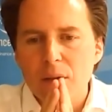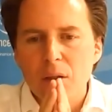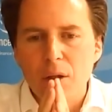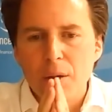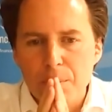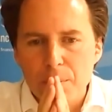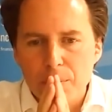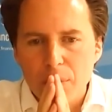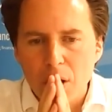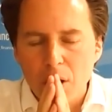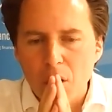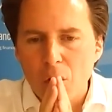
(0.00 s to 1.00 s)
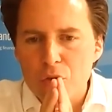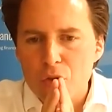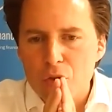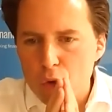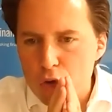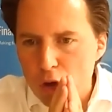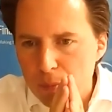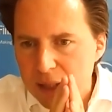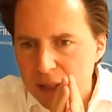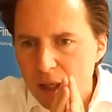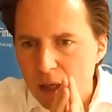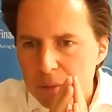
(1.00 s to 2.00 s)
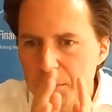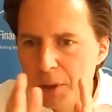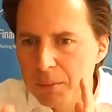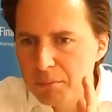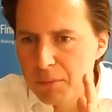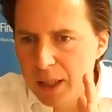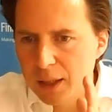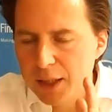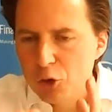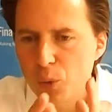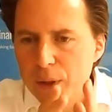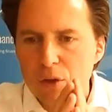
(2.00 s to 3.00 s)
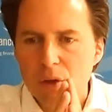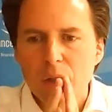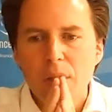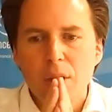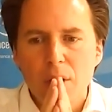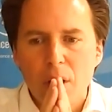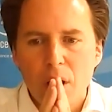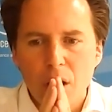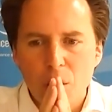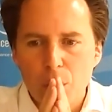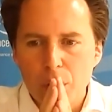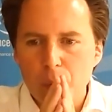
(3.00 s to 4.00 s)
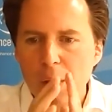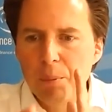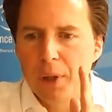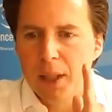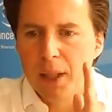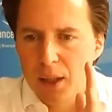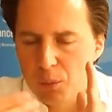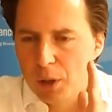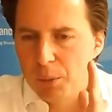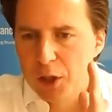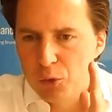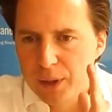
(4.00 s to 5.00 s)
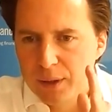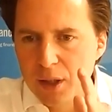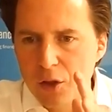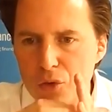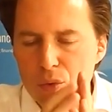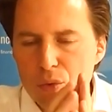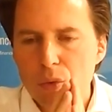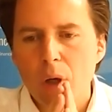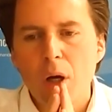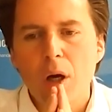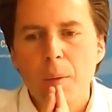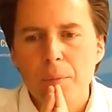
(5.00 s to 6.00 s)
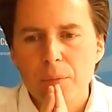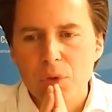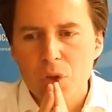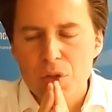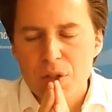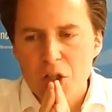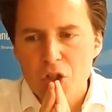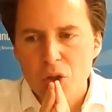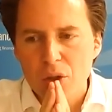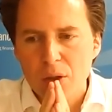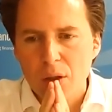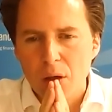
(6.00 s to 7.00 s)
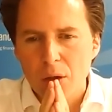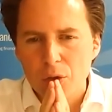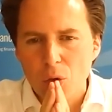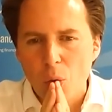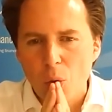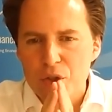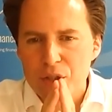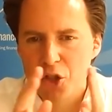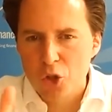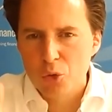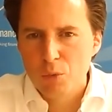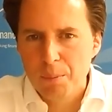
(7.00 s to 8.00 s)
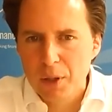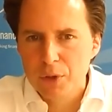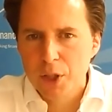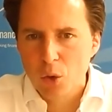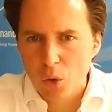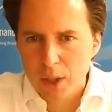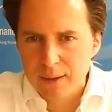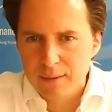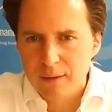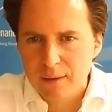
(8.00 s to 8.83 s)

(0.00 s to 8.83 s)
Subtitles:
on social media, maybe mainly Twitter, where we'll be tweeting through the session. The whole session will be recorded.